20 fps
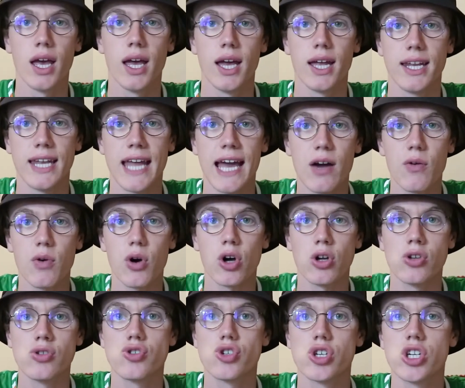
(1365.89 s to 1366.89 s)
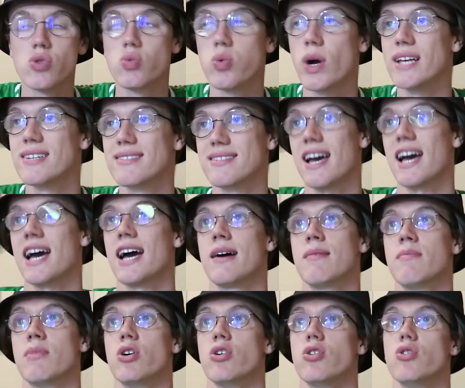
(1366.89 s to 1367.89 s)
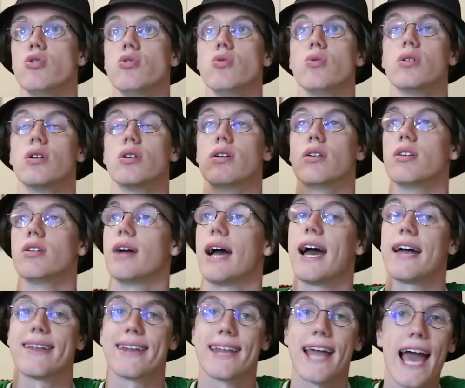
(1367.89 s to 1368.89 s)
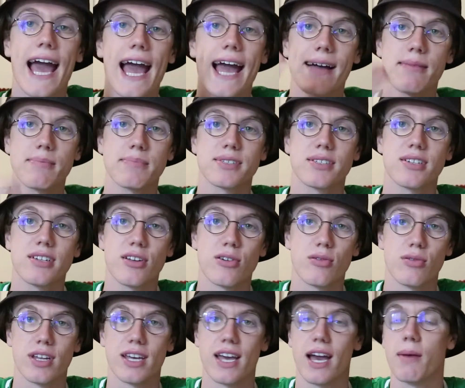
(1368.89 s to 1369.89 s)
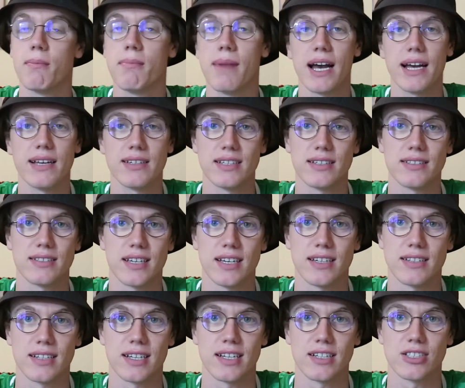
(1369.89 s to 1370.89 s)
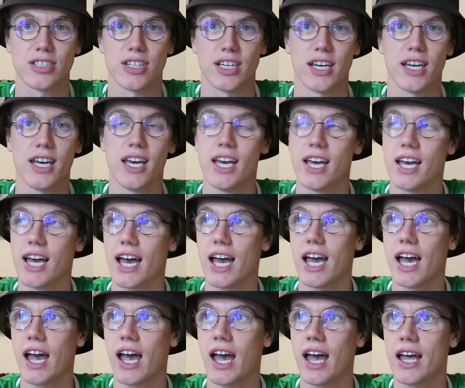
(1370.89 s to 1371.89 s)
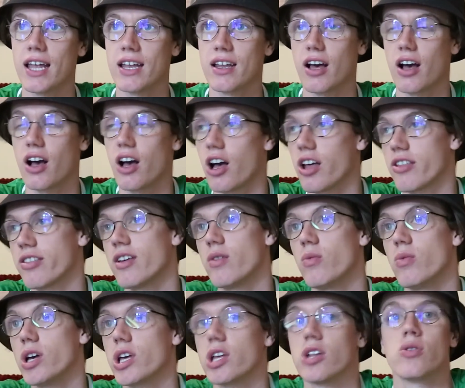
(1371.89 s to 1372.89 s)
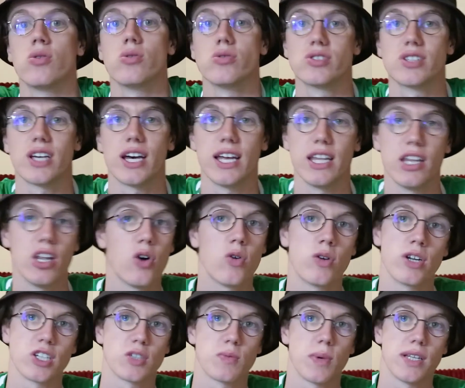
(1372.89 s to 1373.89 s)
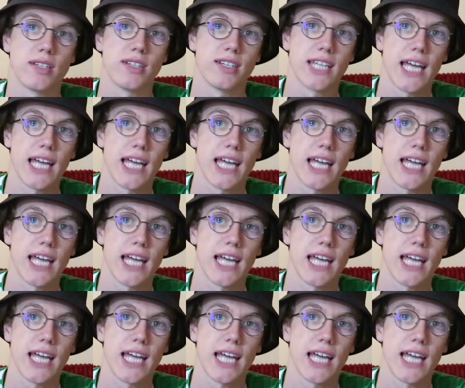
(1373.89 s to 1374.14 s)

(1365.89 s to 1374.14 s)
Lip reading: Now on to West Ham, who had an absolutely amazing season last year, and I think we can all say no one expected.